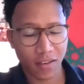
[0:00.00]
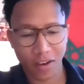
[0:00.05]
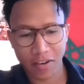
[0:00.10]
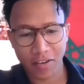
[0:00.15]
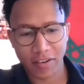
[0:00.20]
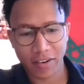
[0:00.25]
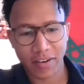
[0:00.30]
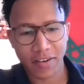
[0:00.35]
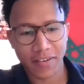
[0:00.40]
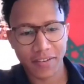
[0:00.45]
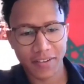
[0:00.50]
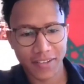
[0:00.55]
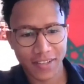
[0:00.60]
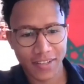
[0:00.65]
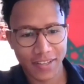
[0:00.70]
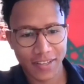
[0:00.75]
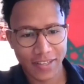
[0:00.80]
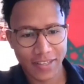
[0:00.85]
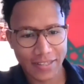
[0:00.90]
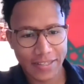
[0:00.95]
And
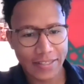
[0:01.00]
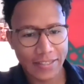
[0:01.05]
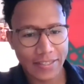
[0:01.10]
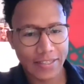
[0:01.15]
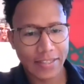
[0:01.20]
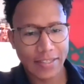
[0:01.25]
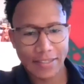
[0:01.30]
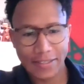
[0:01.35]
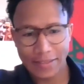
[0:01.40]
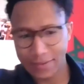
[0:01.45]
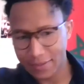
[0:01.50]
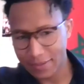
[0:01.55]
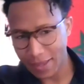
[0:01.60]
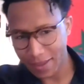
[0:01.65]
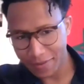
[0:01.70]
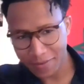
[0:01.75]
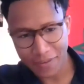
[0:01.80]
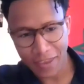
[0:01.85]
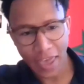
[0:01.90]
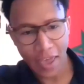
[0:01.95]
uh, and there is
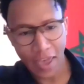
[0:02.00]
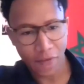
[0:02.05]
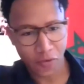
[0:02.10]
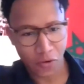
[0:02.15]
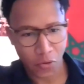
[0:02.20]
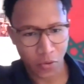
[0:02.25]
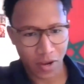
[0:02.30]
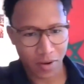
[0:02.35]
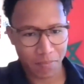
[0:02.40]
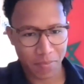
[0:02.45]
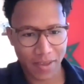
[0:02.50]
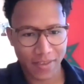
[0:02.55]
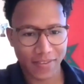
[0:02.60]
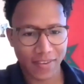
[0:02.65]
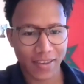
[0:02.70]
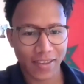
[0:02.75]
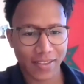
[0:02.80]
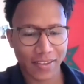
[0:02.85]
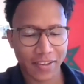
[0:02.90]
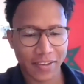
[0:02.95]
also
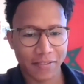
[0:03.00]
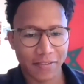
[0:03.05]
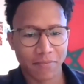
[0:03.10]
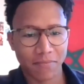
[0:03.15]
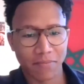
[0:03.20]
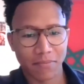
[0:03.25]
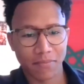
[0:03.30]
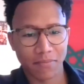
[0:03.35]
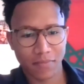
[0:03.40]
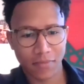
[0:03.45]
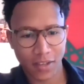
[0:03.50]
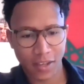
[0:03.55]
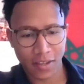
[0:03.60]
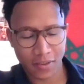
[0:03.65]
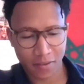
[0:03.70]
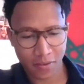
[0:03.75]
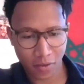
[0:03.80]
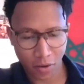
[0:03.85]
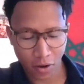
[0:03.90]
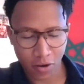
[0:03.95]
um, in the
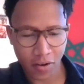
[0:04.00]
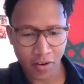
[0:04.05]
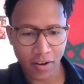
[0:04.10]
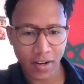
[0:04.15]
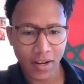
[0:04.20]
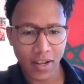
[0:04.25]
south.